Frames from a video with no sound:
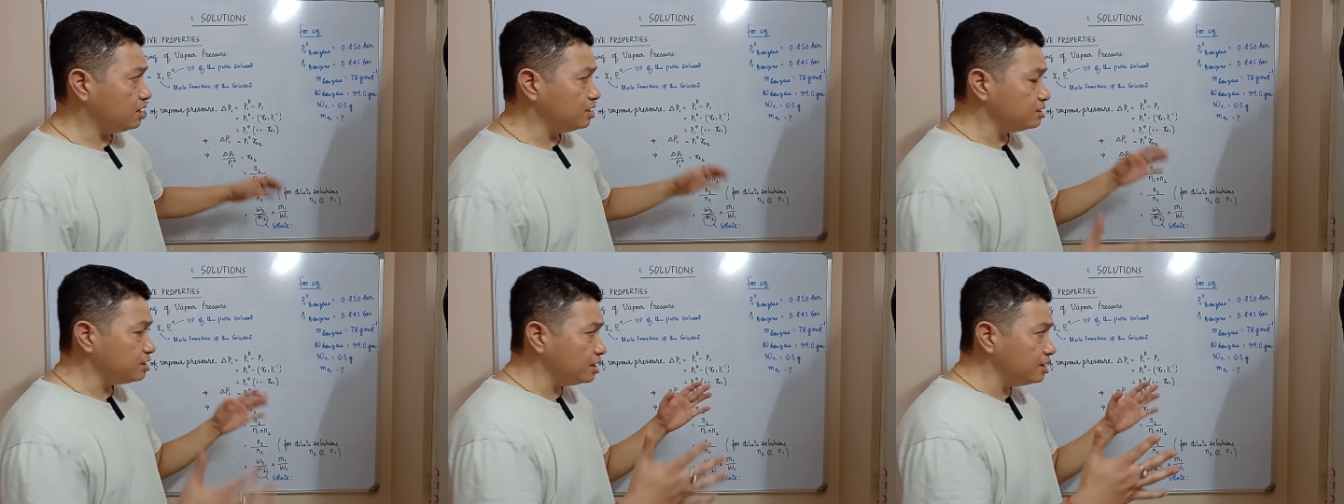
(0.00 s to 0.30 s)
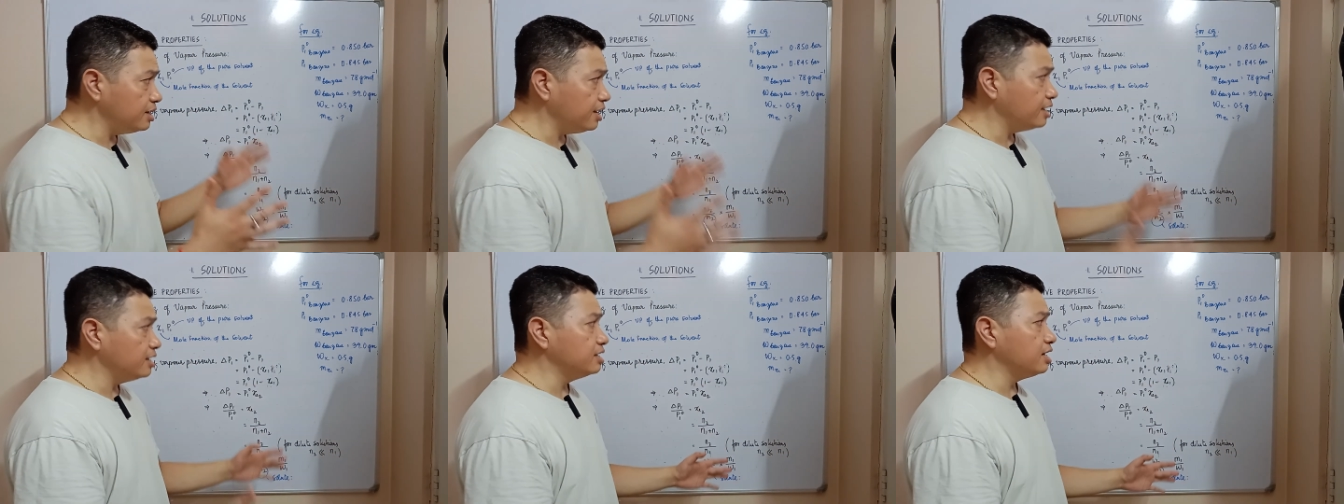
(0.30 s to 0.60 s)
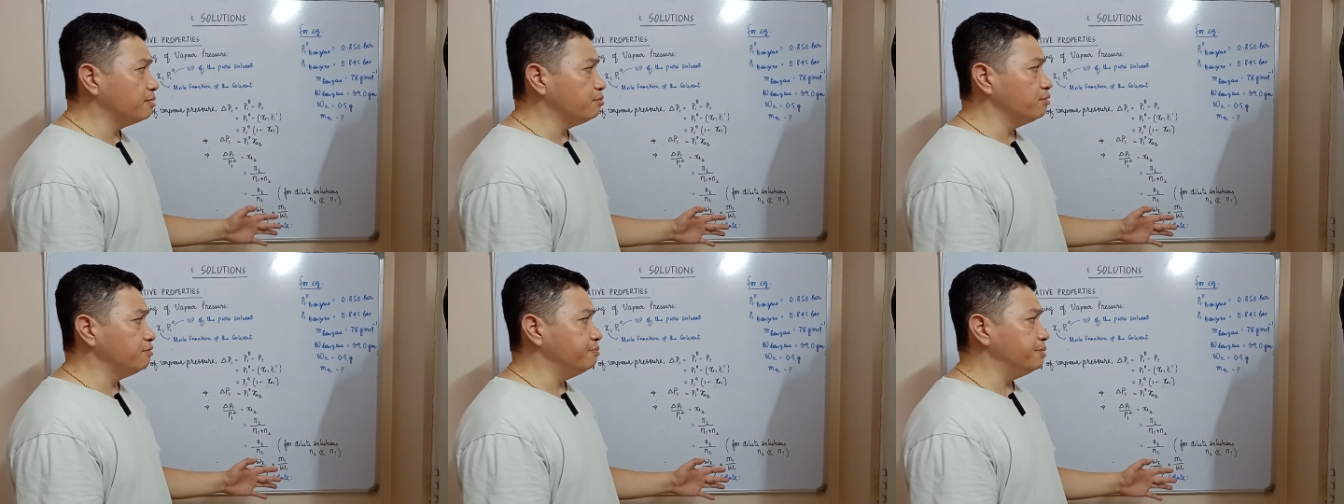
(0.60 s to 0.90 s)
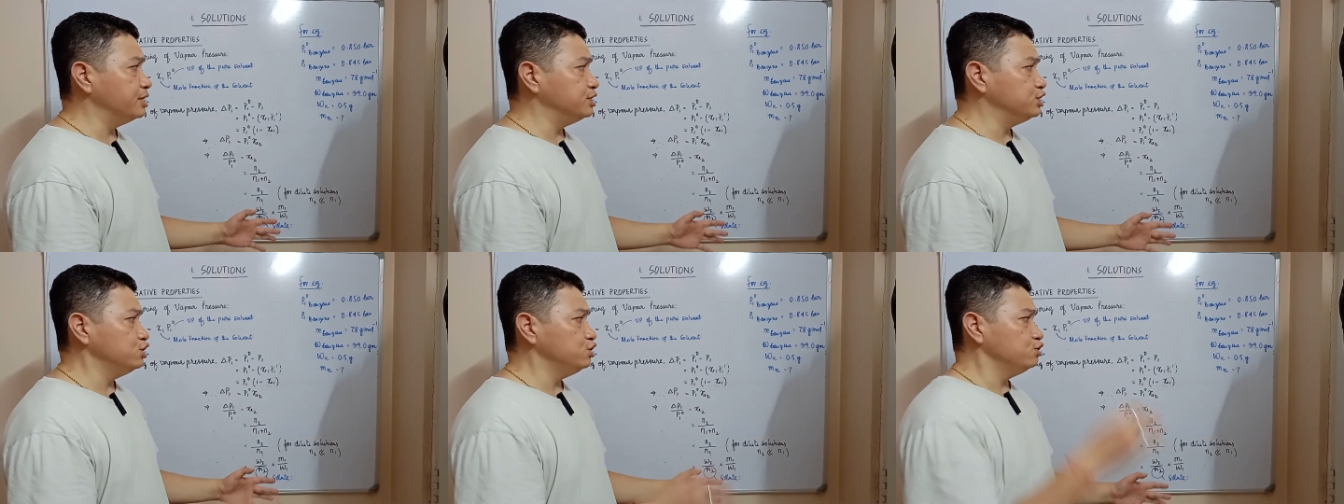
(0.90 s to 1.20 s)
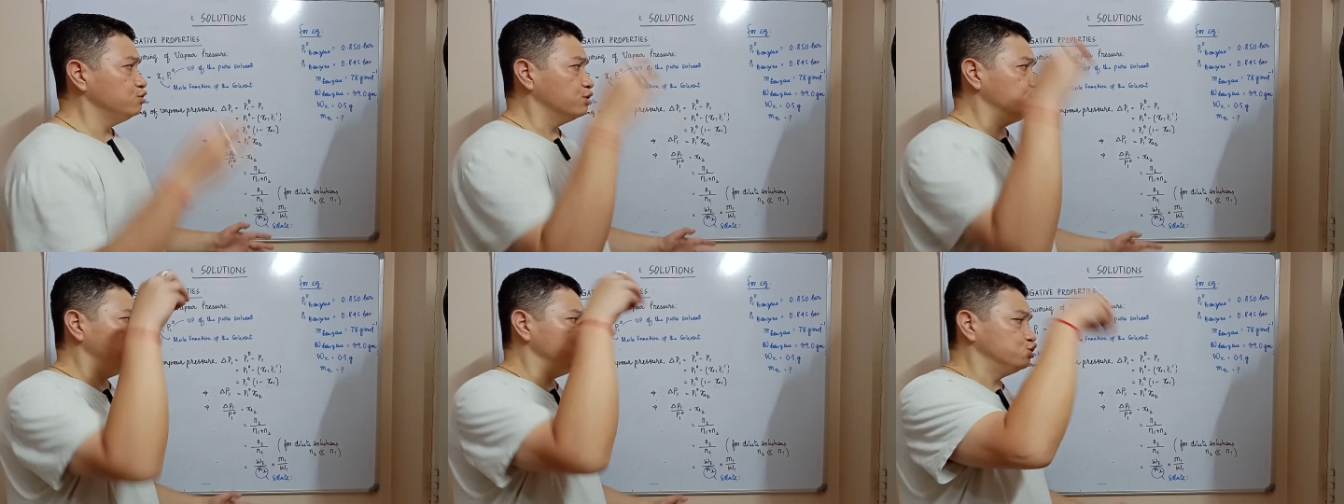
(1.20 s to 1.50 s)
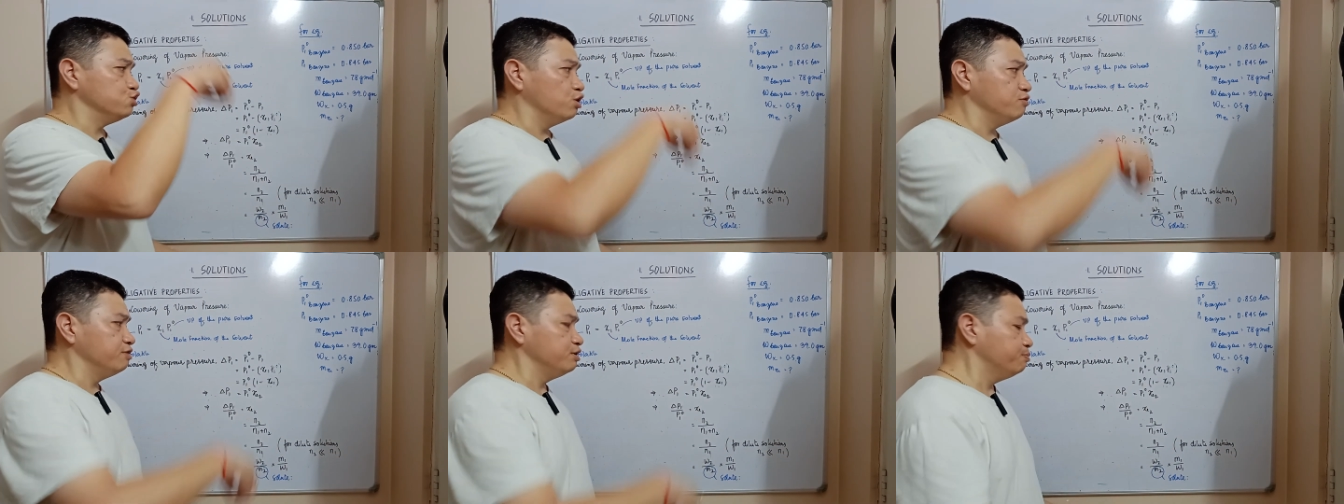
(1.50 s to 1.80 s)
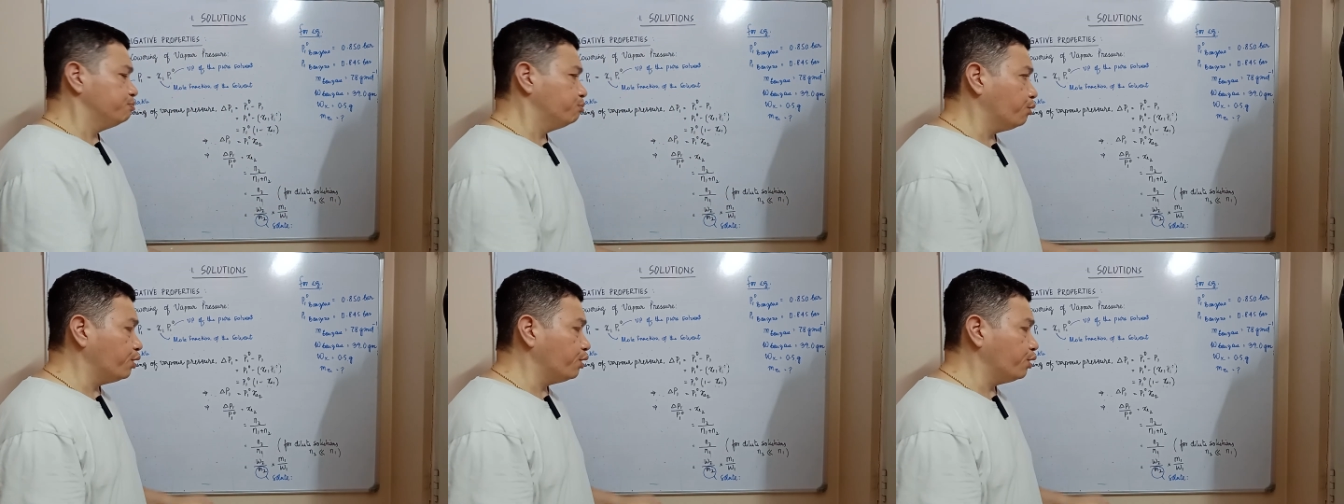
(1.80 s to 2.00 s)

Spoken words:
In 39 gram of benzene, you are dissolving